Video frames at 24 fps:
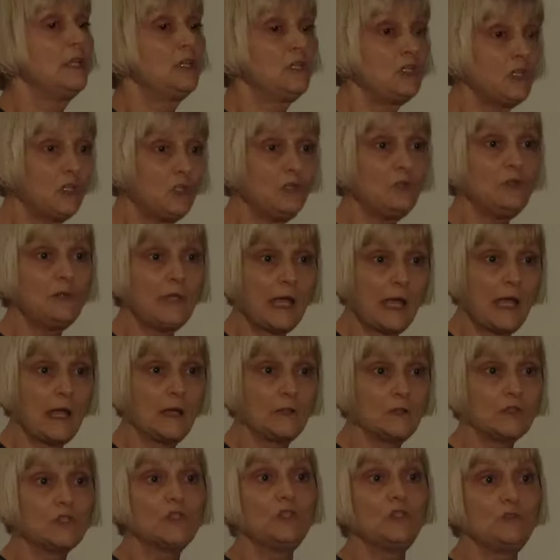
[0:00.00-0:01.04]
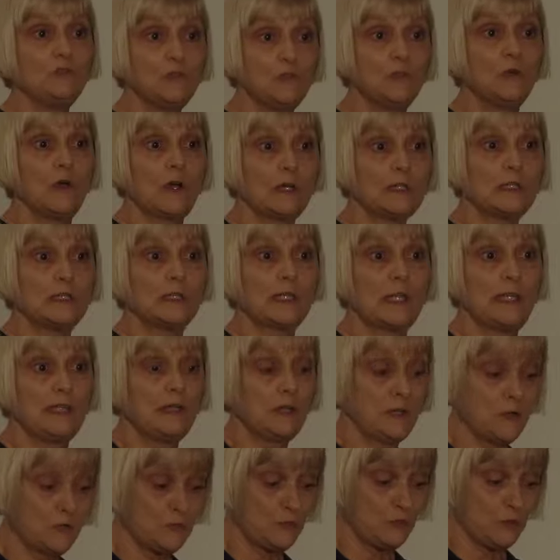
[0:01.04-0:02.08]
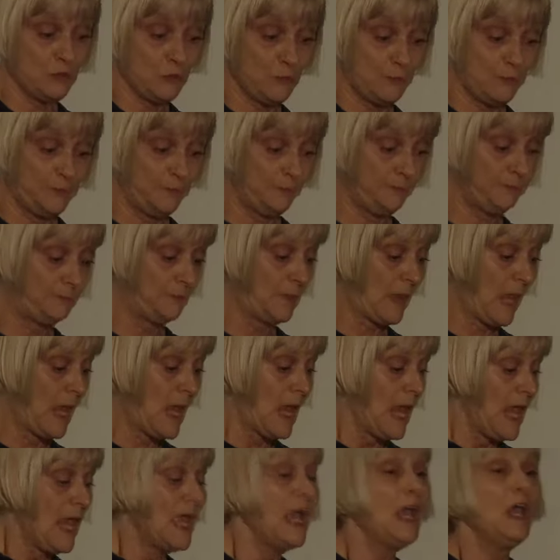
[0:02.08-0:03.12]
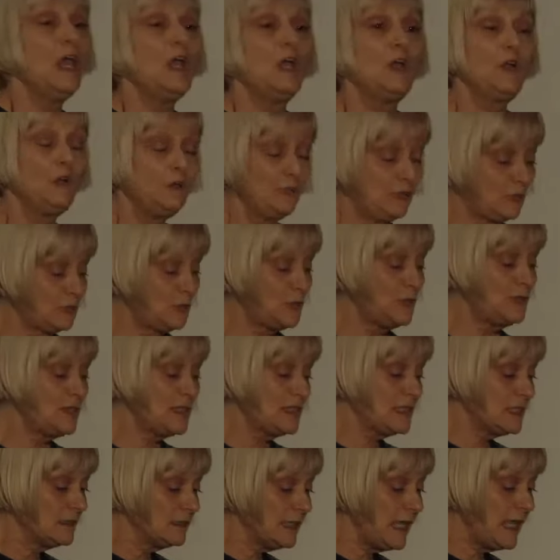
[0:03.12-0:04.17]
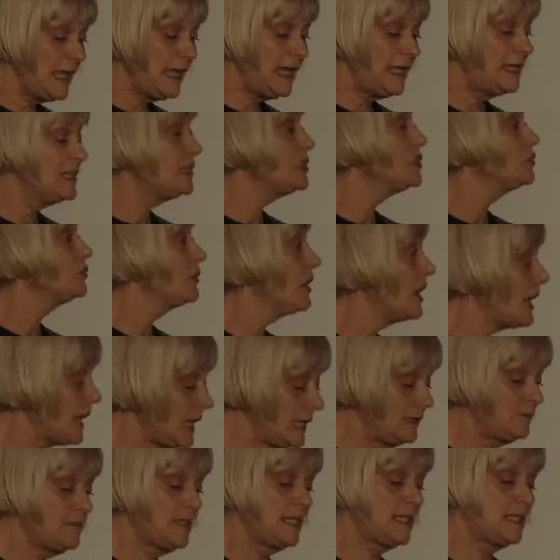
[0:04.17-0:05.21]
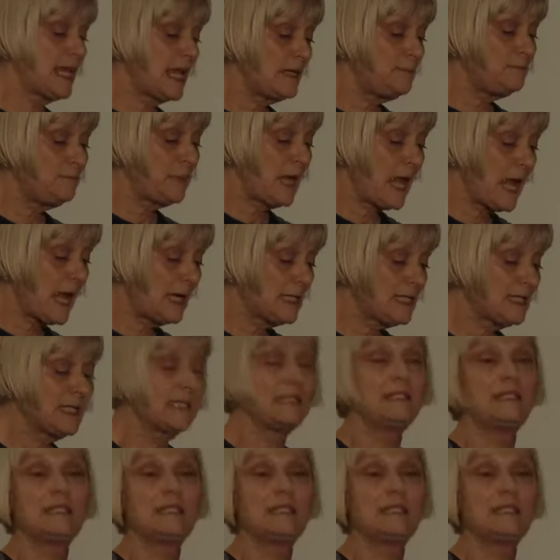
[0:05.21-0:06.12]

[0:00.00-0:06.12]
two gals you do not say no to, who through the delays, triumphs, setbacks, and